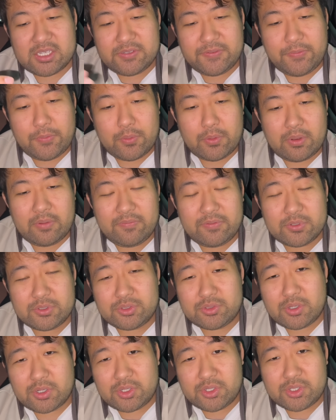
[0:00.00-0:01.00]
for
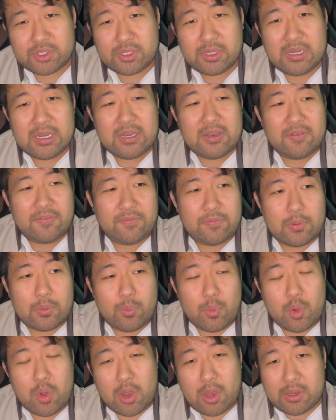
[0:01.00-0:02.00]
infrastructure, for
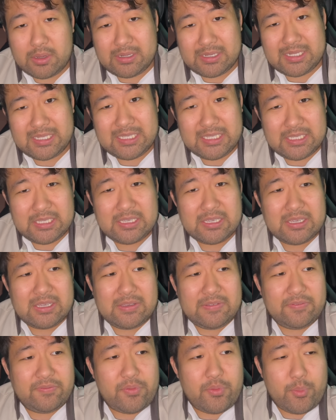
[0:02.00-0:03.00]
more R and D,
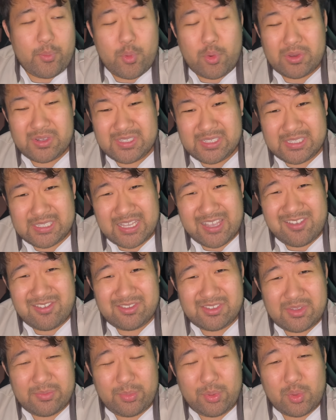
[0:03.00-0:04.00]
for more sales
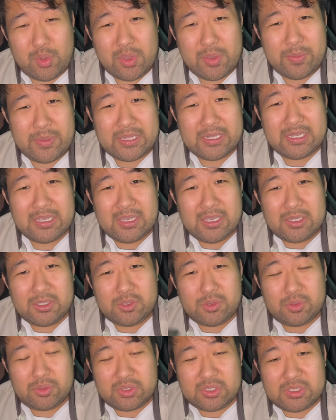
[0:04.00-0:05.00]
deployment,
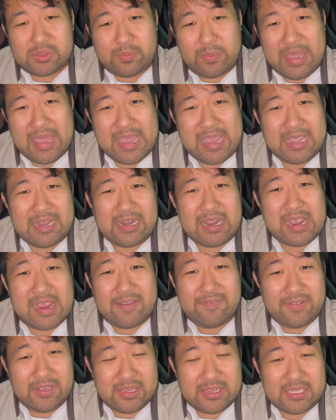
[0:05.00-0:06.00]
to expand
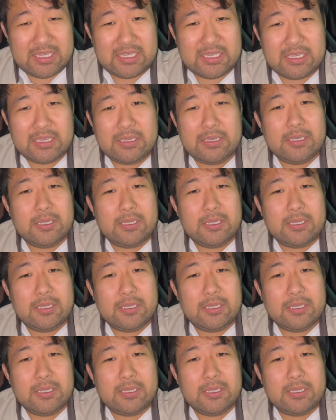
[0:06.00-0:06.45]
everything.